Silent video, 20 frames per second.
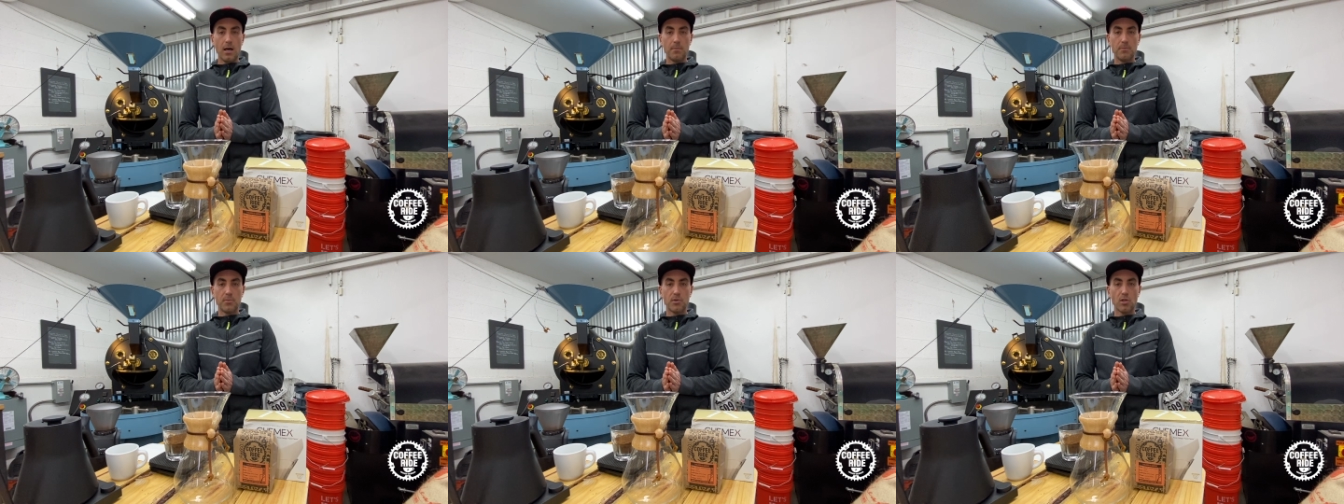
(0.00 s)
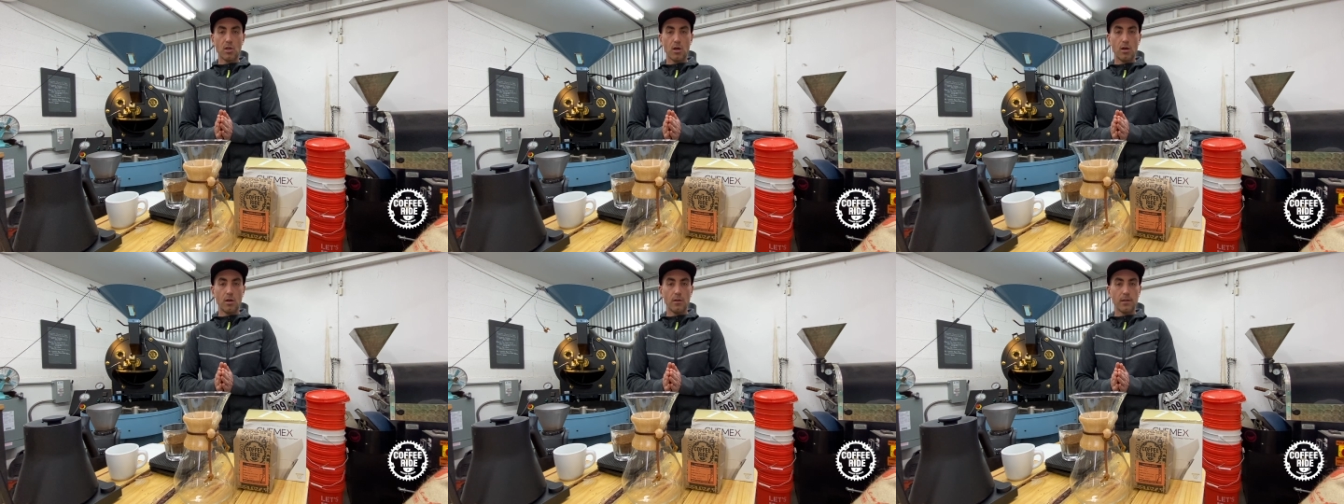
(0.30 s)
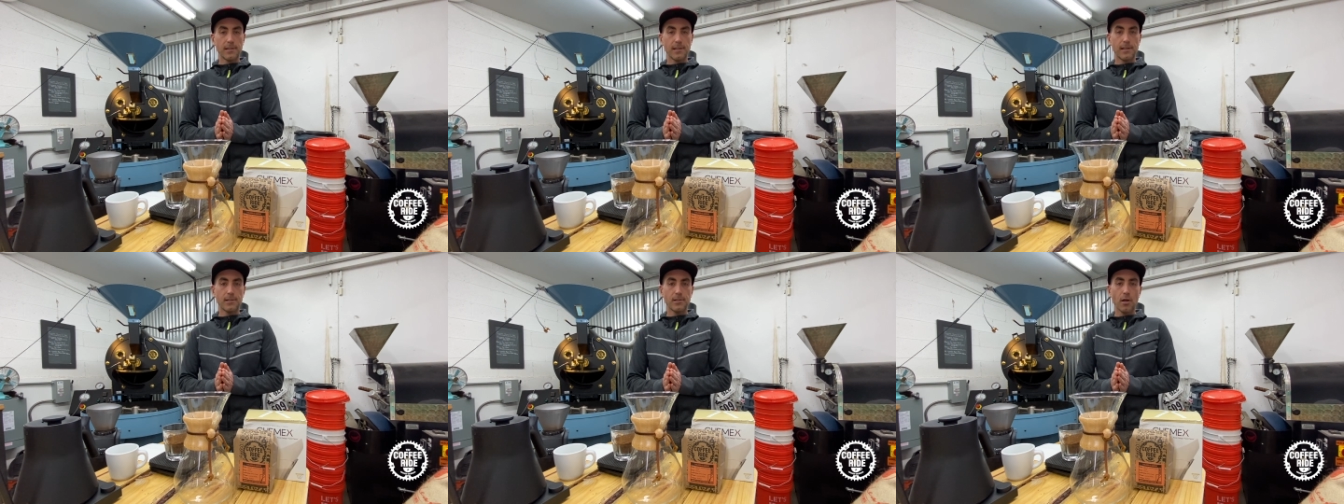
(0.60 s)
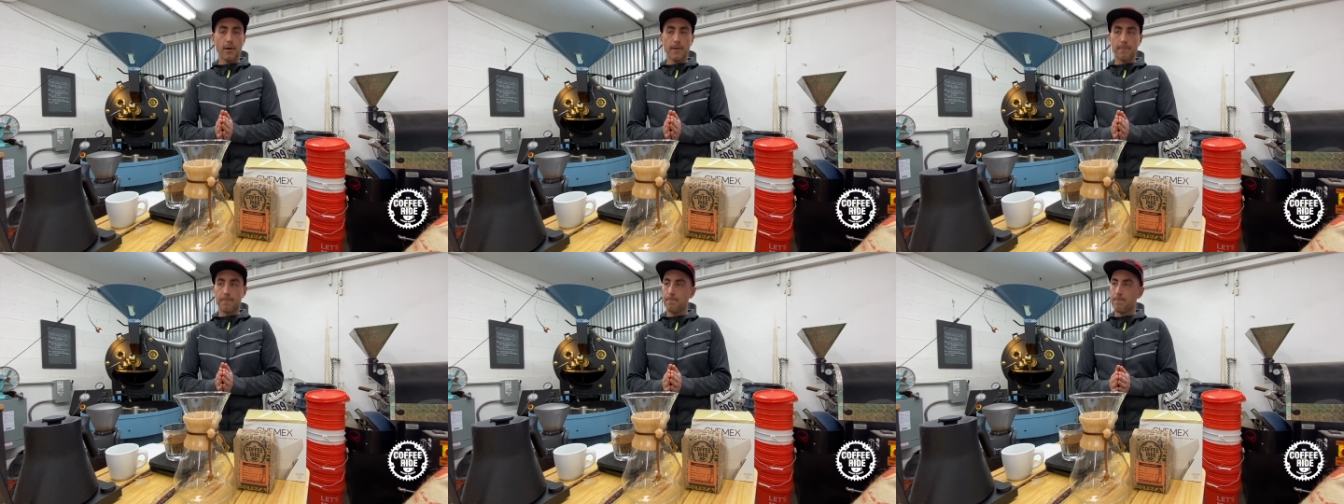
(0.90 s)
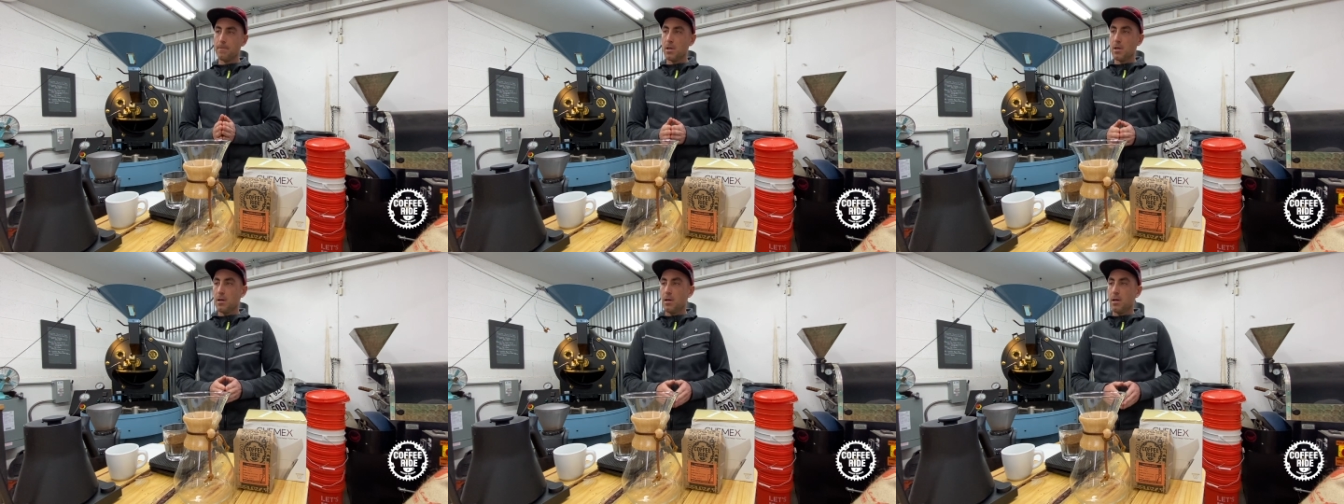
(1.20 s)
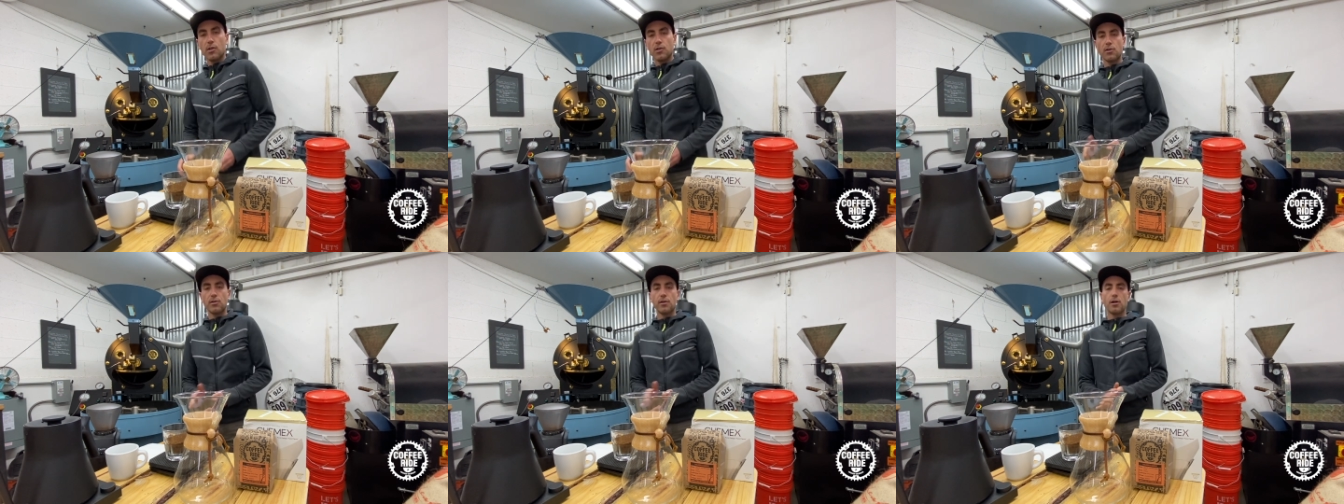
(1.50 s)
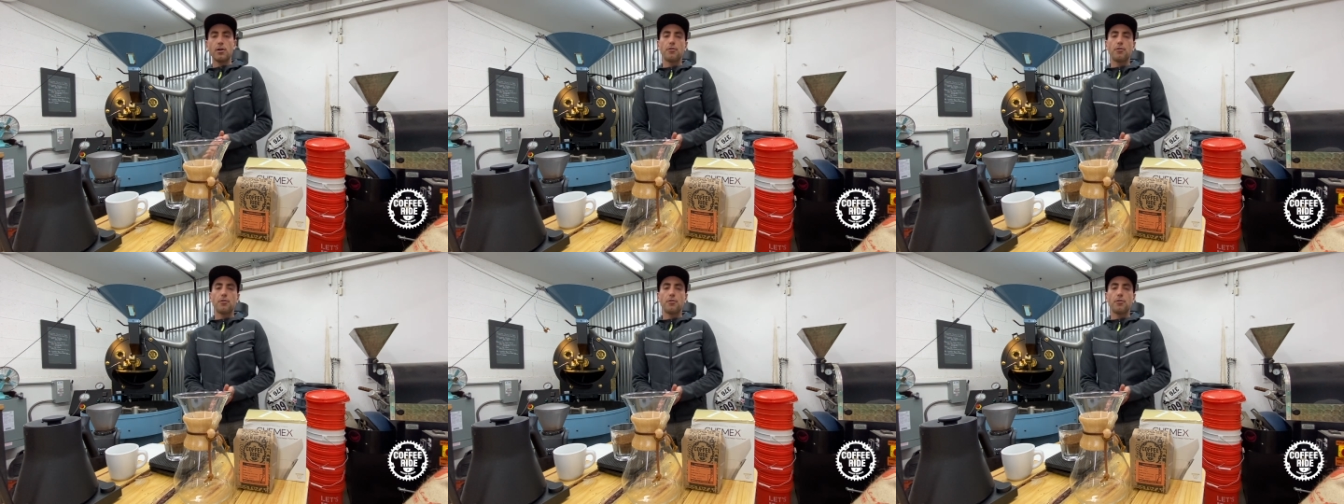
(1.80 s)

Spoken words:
So let's get started. So there are